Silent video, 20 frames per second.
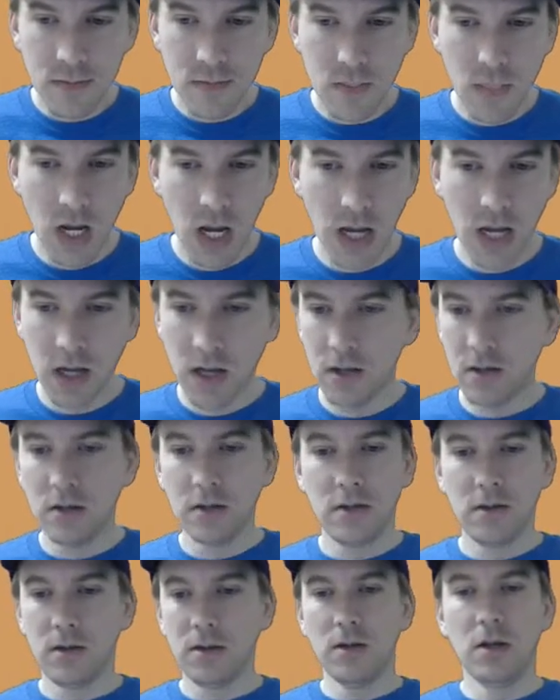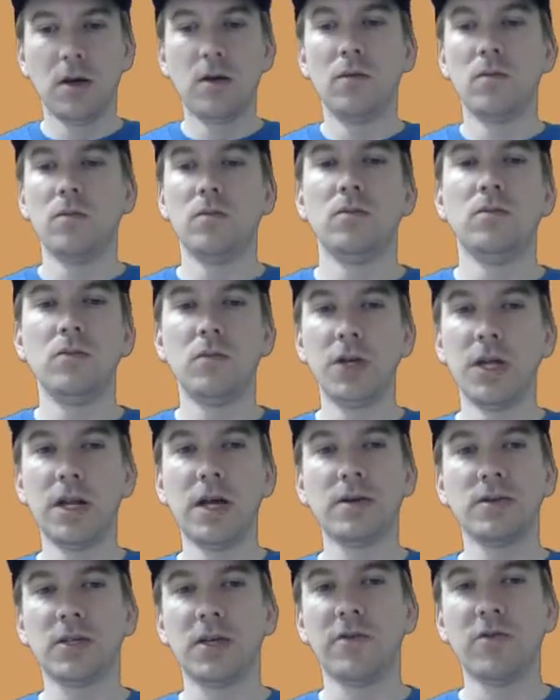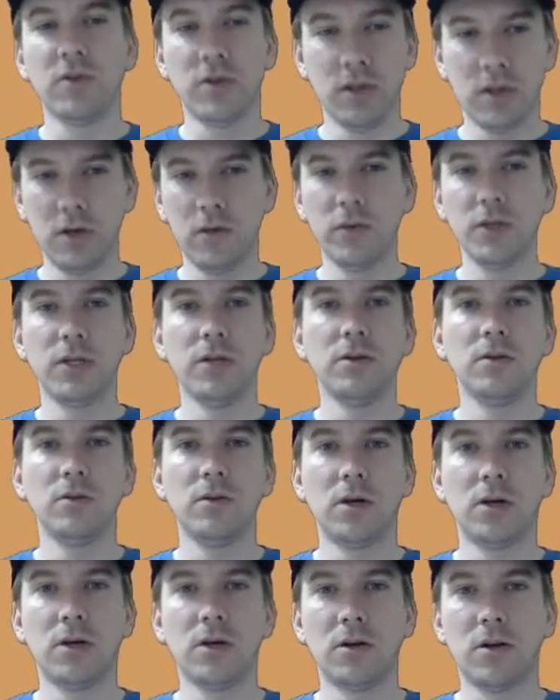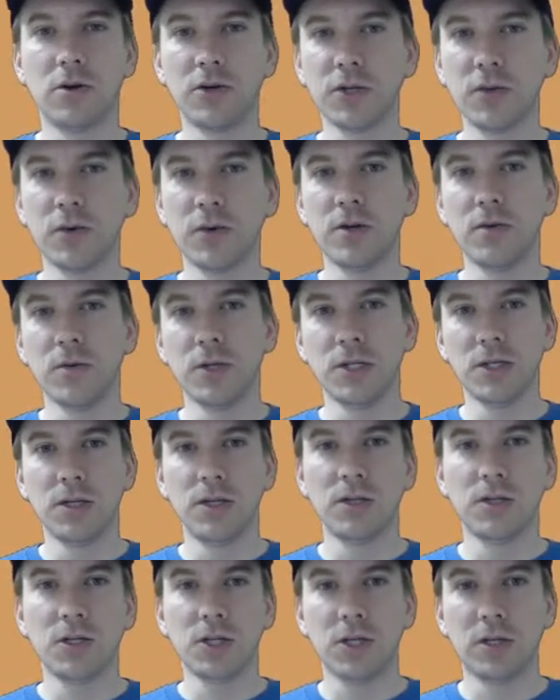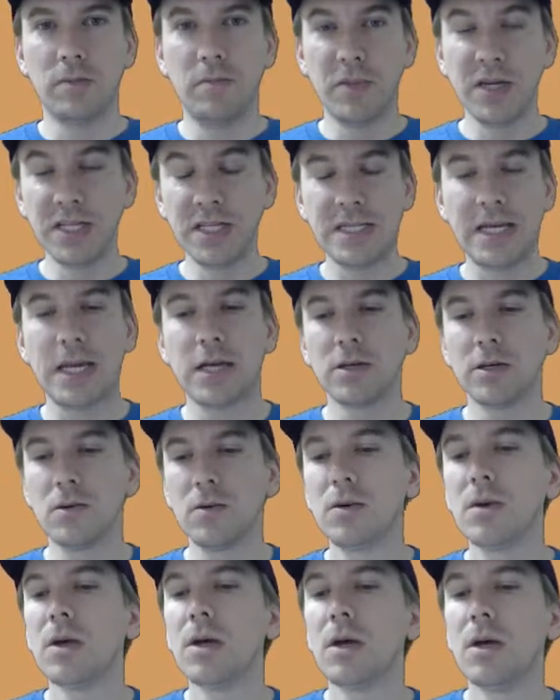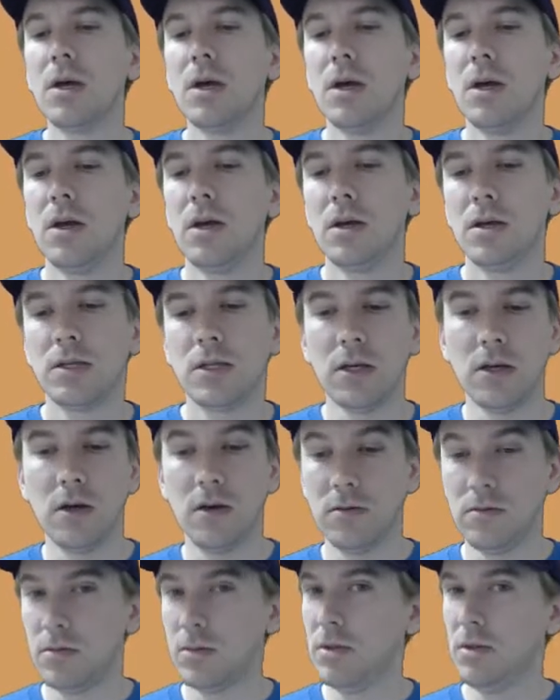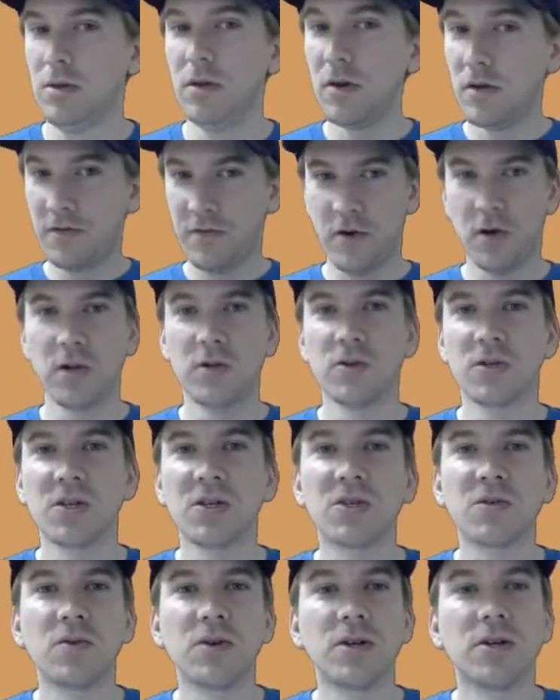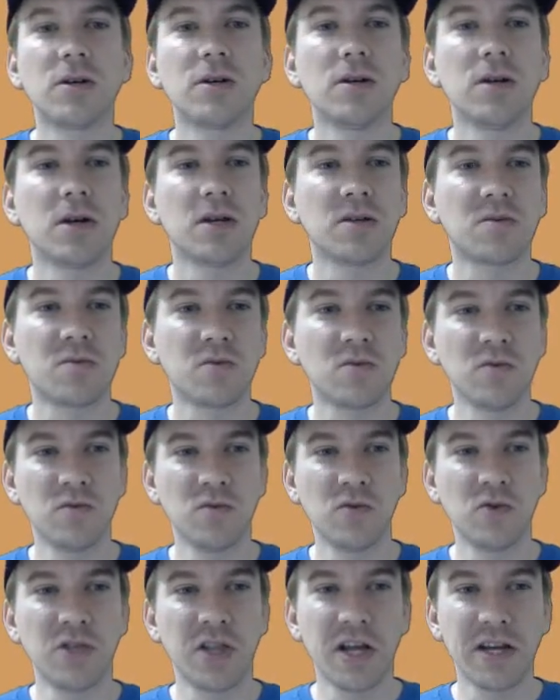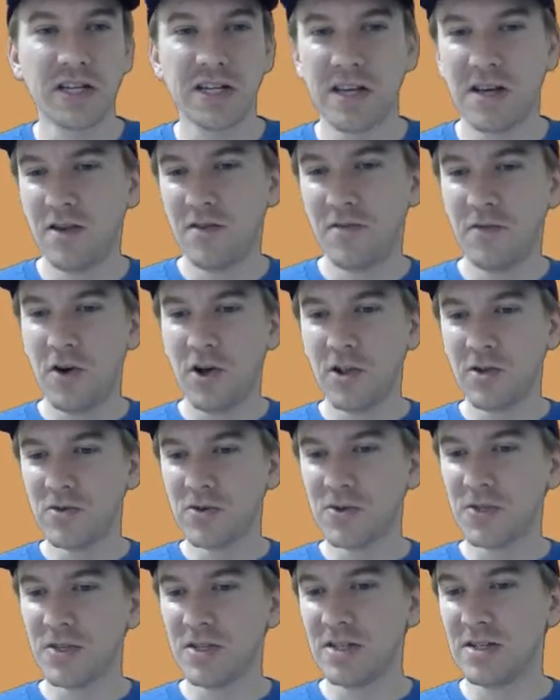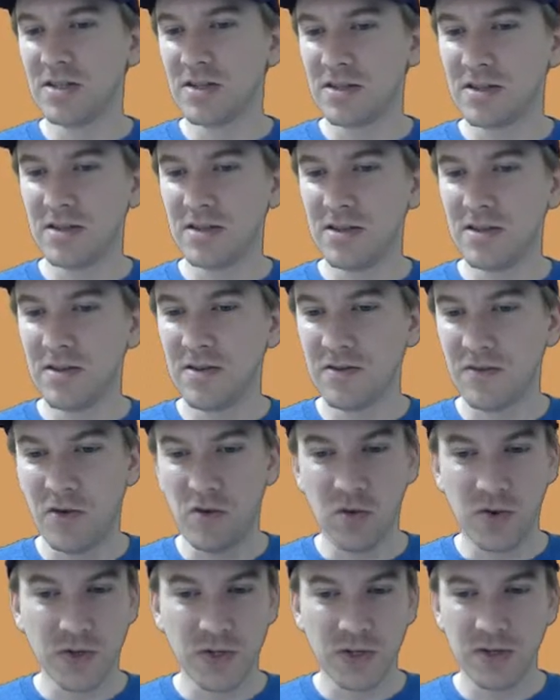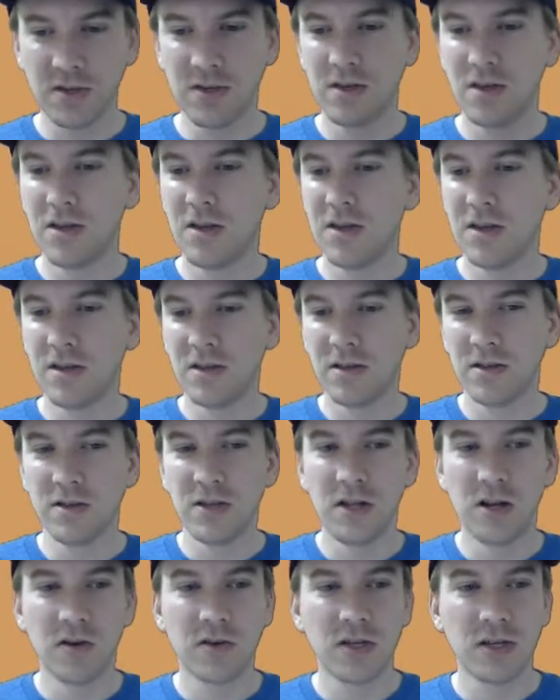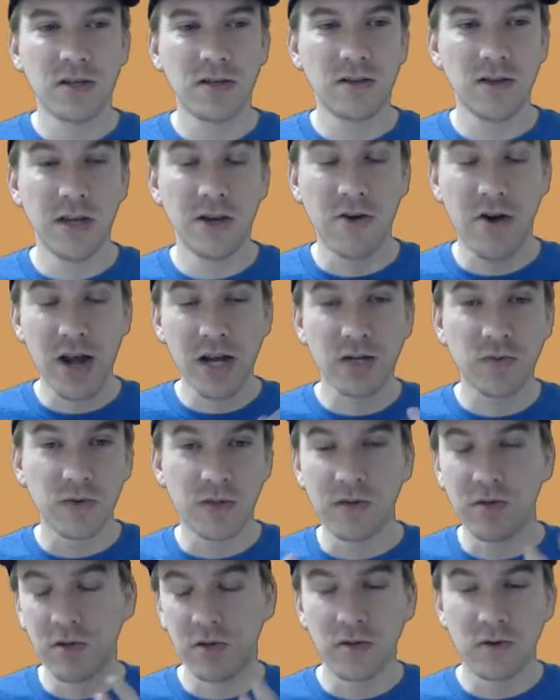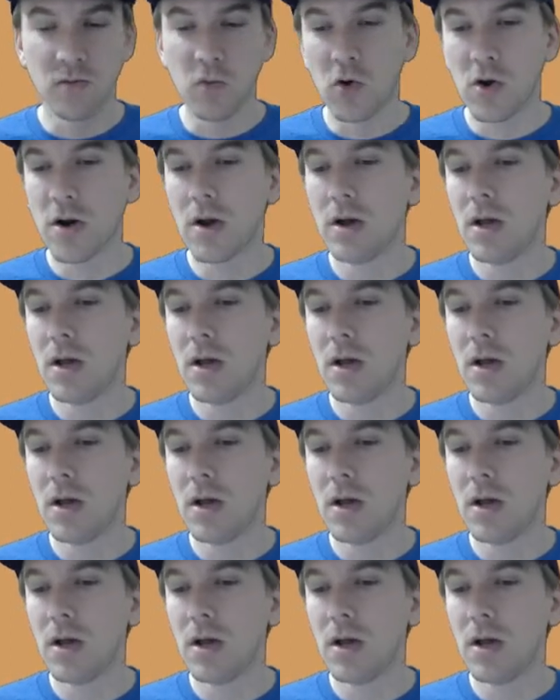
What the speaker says: And, you know, we announce everything that we do on our Twitter, which is just btengu. So, you know, follow us on Twitter. I would like to have followers and, of course, you know, interact with you a little more.